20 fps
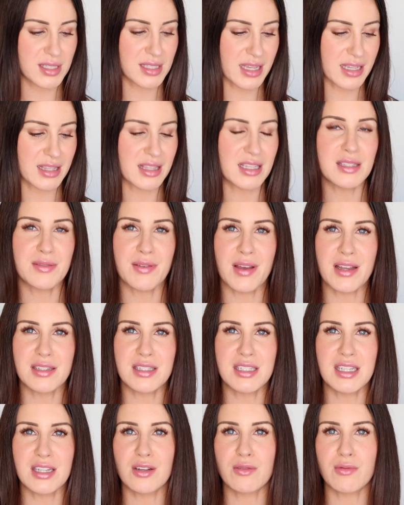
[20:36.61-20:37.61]
like these
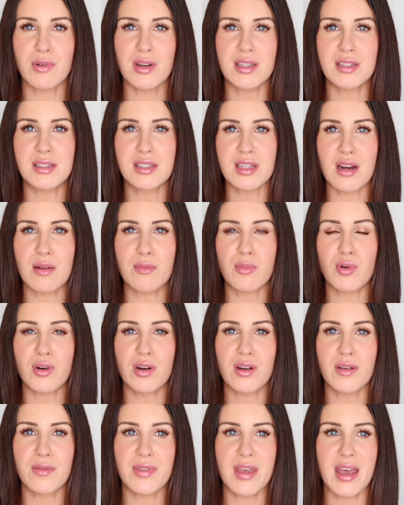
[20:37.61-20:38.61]
Valentino ones are more
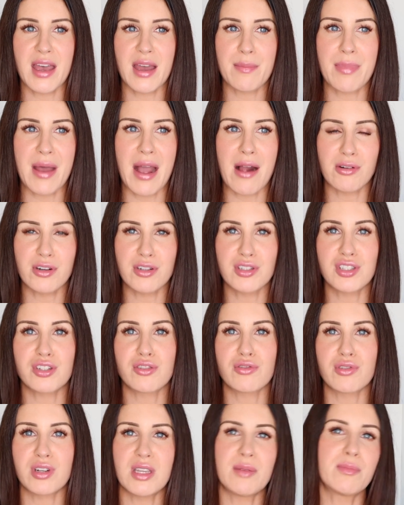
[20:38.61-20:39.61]
of that powder to
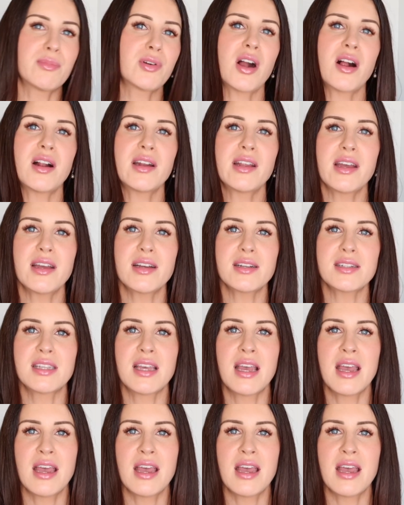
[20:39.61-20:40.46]
cream product.